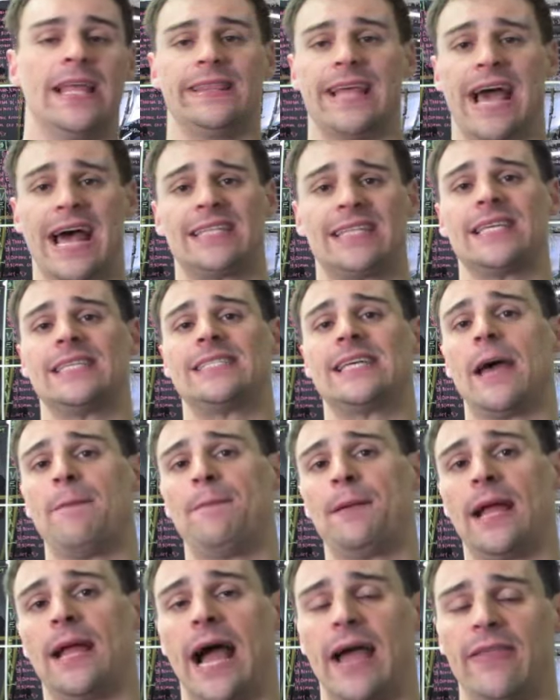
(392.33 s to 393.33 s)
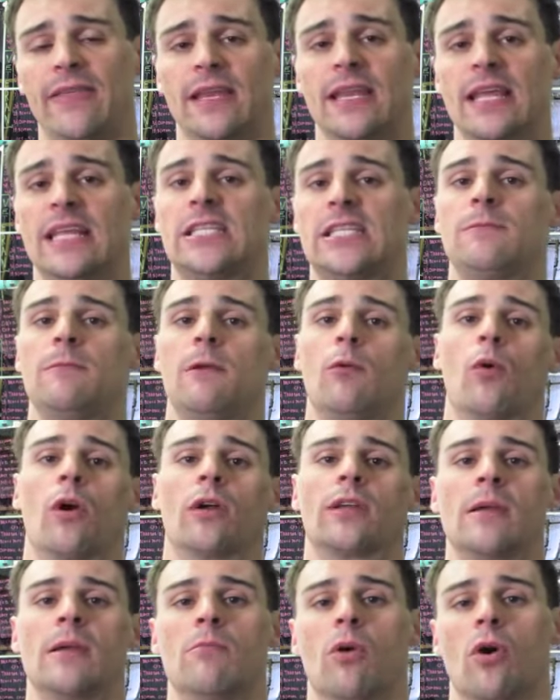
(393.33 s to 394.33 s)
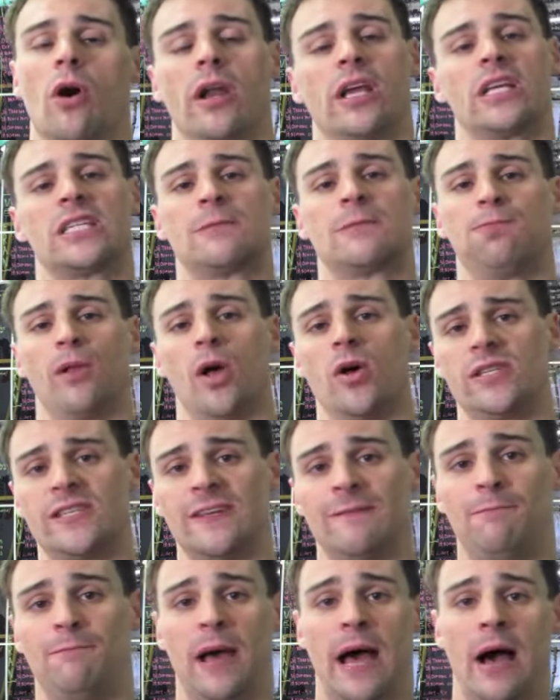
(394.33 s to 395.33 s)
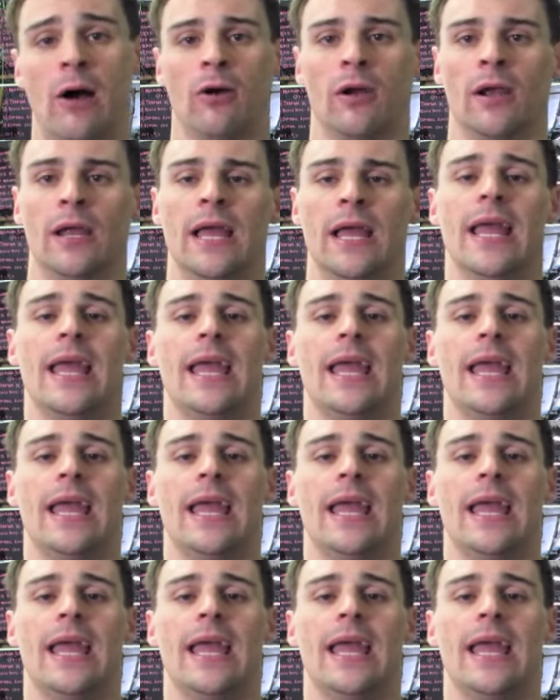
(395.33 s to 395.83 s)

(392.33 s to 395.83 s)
that's the type of guy that needs to be working more on explosive power